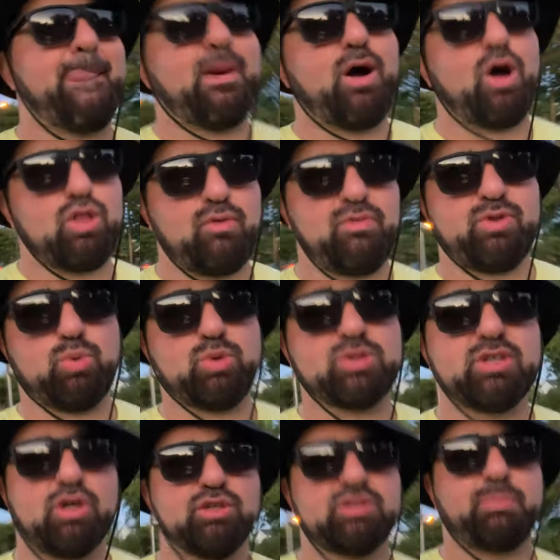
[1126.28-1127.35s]
all over the
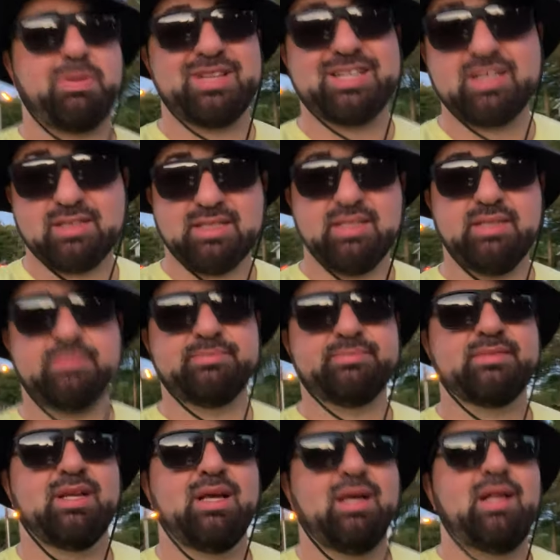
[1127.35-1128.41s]
world politically
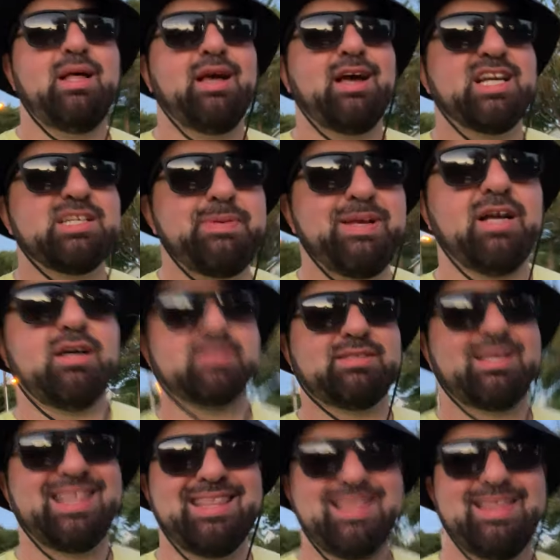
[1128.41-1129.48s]
is because
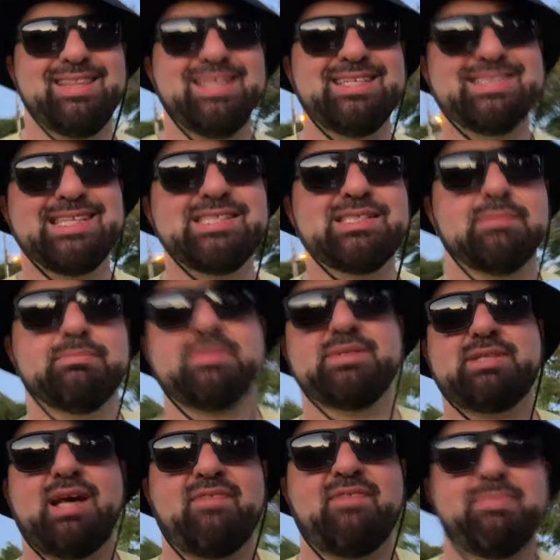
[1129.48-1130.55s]
these
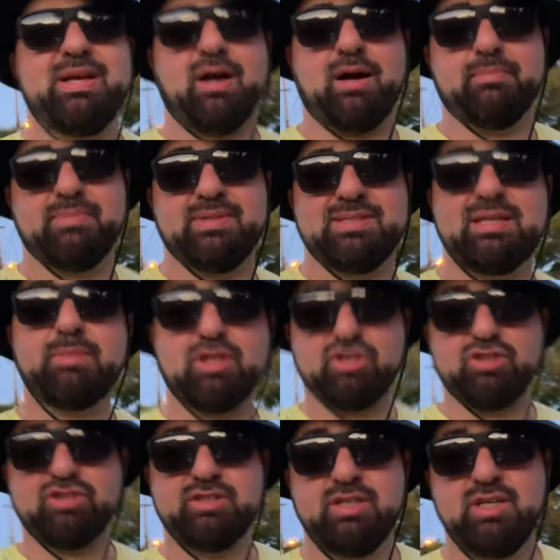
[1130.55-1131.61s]
systems have become
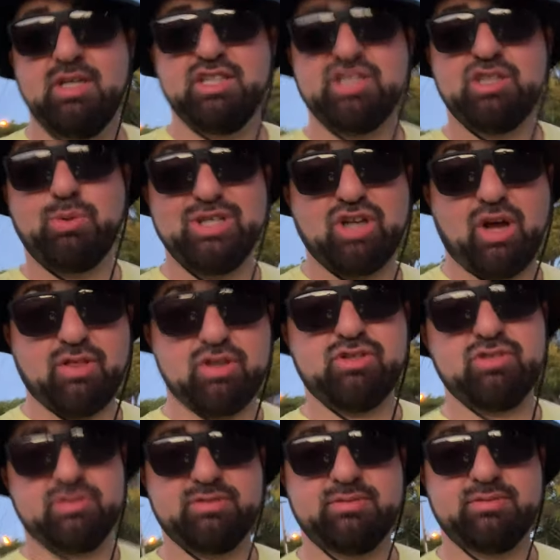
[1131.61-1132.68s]
similar to each other.
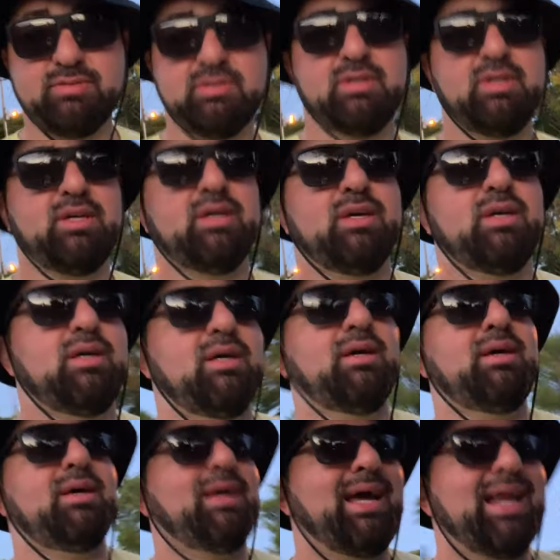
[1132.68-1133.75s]

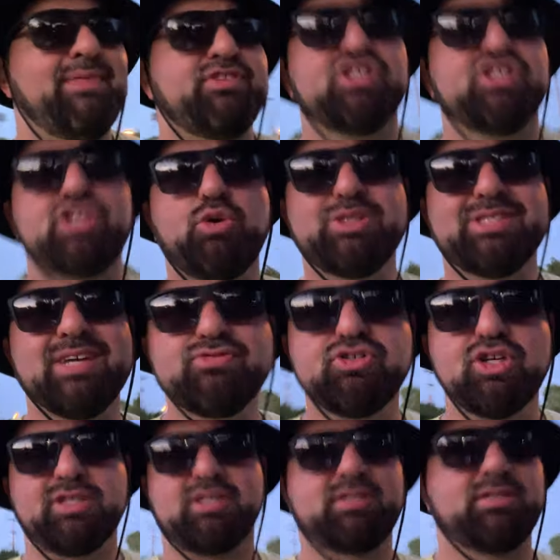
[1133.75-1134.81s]
And if there's no
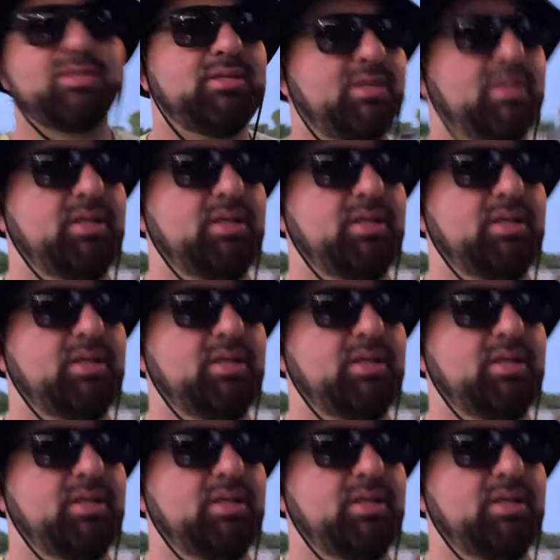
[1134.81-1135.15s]
difference,